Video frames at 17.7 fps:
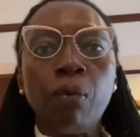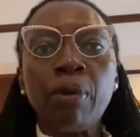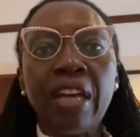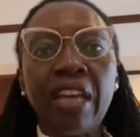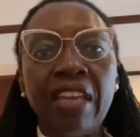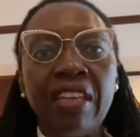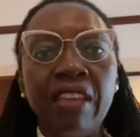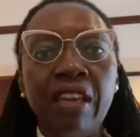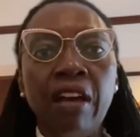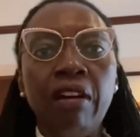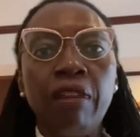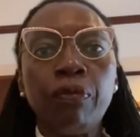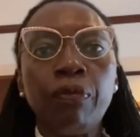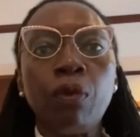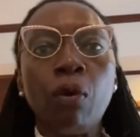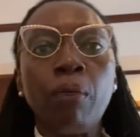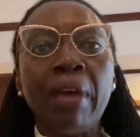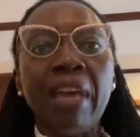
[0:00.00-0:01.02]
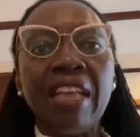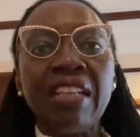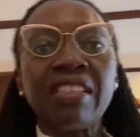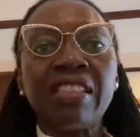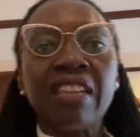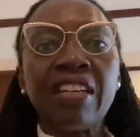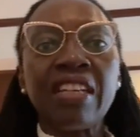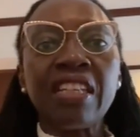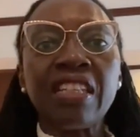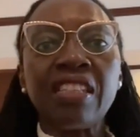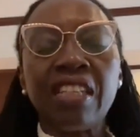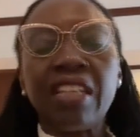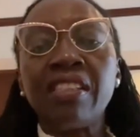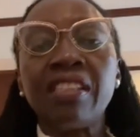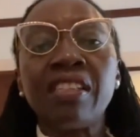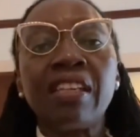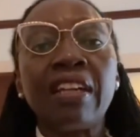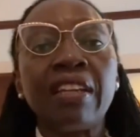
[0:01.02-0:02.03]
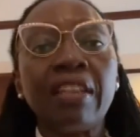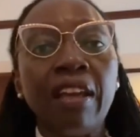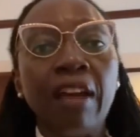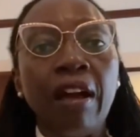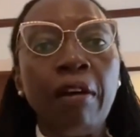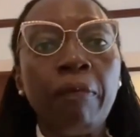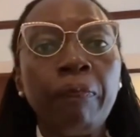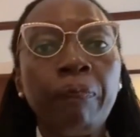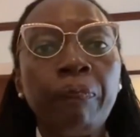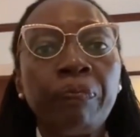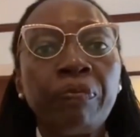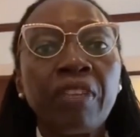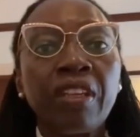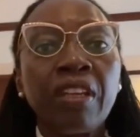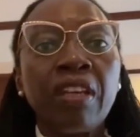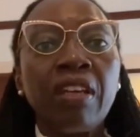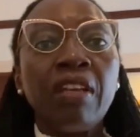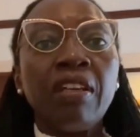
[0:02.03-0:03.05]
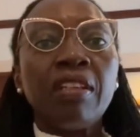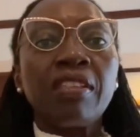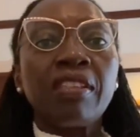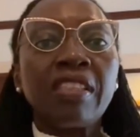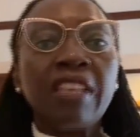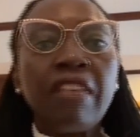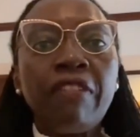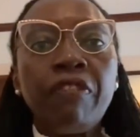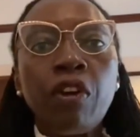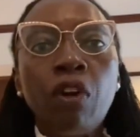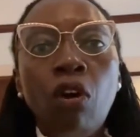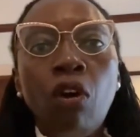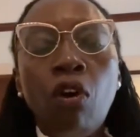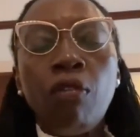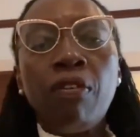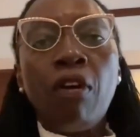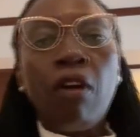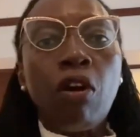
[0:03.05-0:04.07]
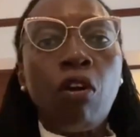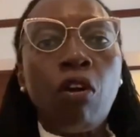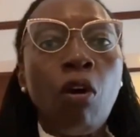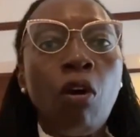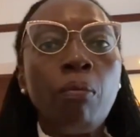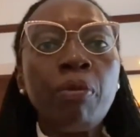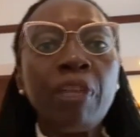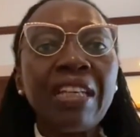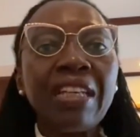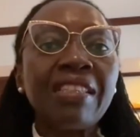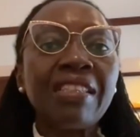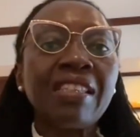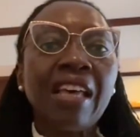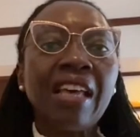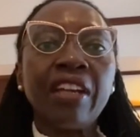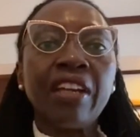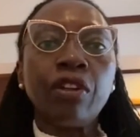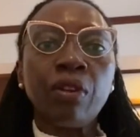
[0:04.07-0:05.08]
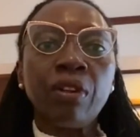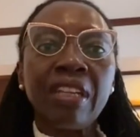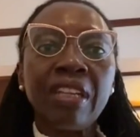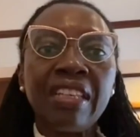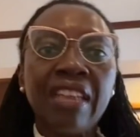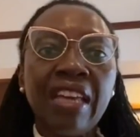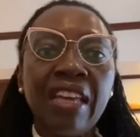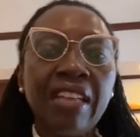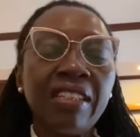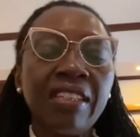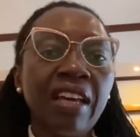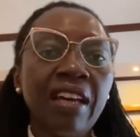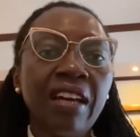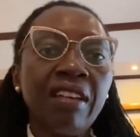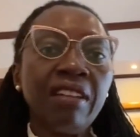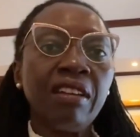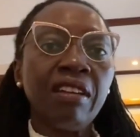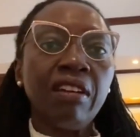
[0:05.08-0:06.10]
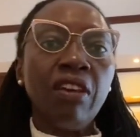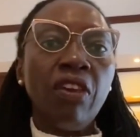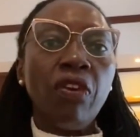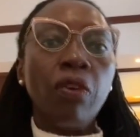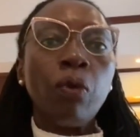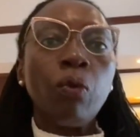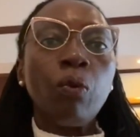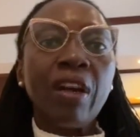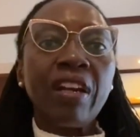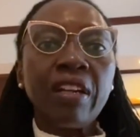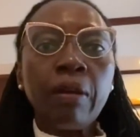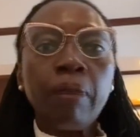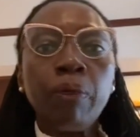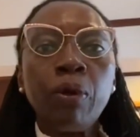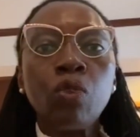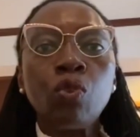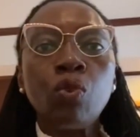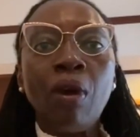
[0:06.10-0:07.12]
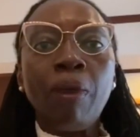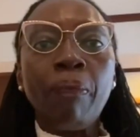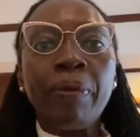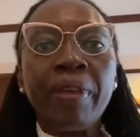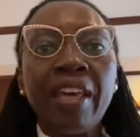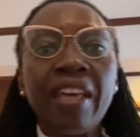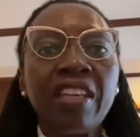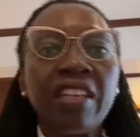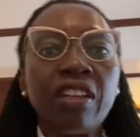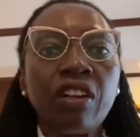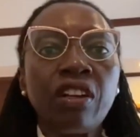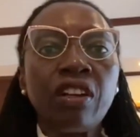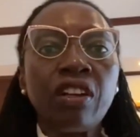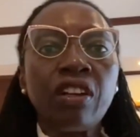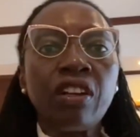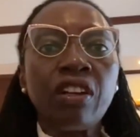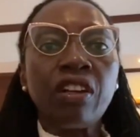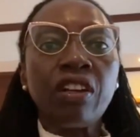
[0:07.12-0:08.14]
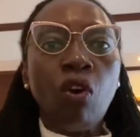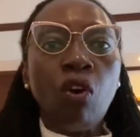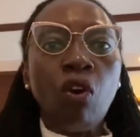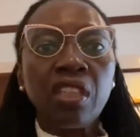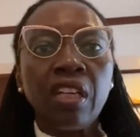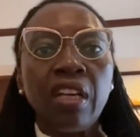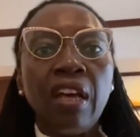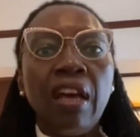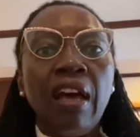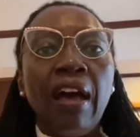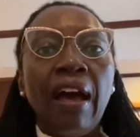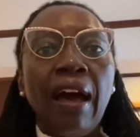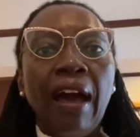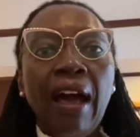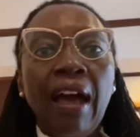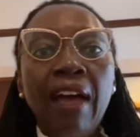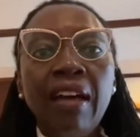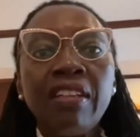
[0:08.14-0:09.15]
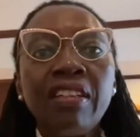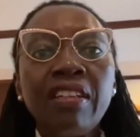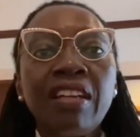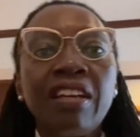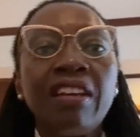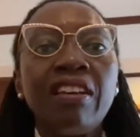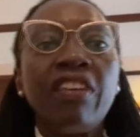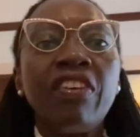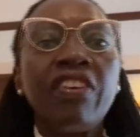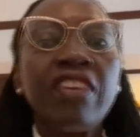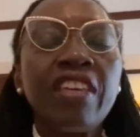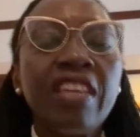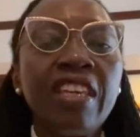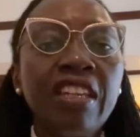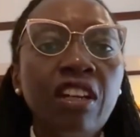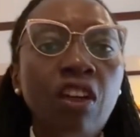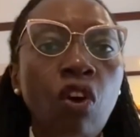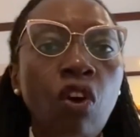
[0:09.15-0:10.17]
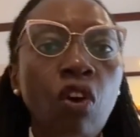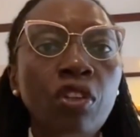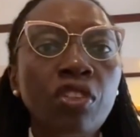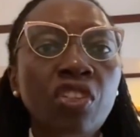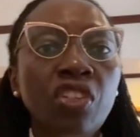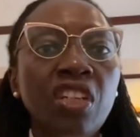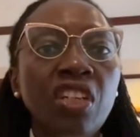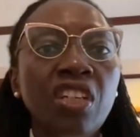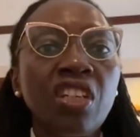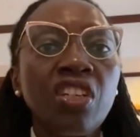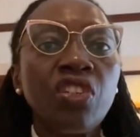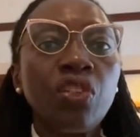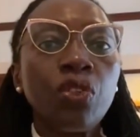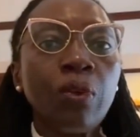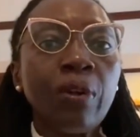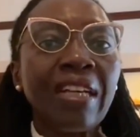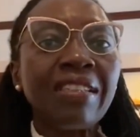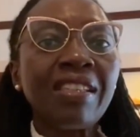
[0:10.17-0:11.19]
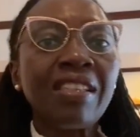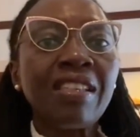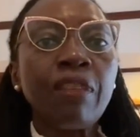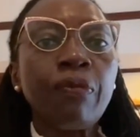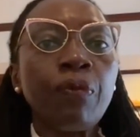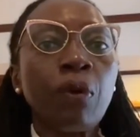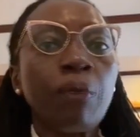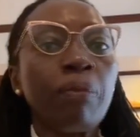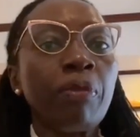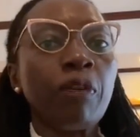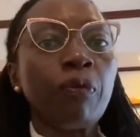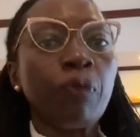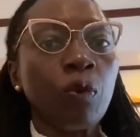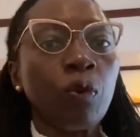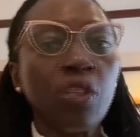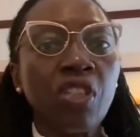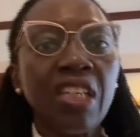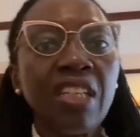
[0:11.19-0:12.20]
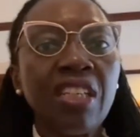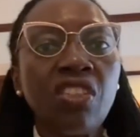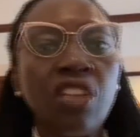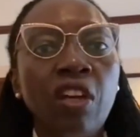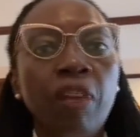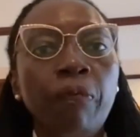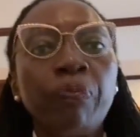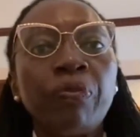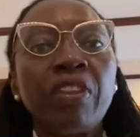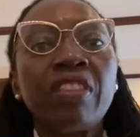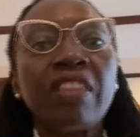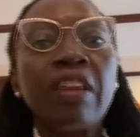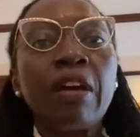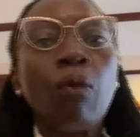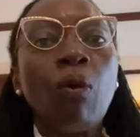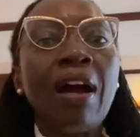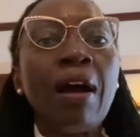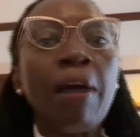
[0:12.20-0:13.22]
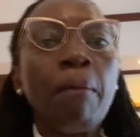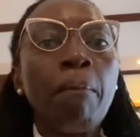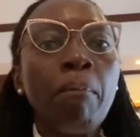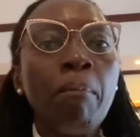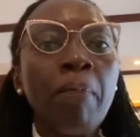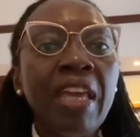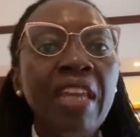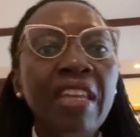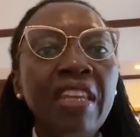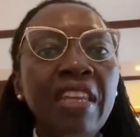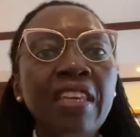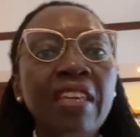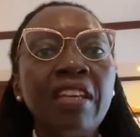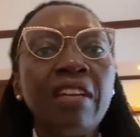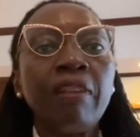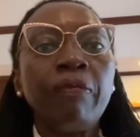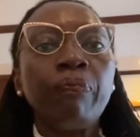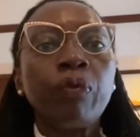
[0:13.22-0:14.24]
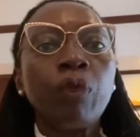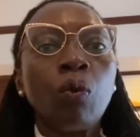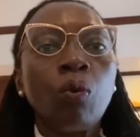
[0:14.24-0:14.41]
from Kenya from entering Tanzania, several of our comrades had already entered, were able to appear in court, and in court, you can see from the footage, there were many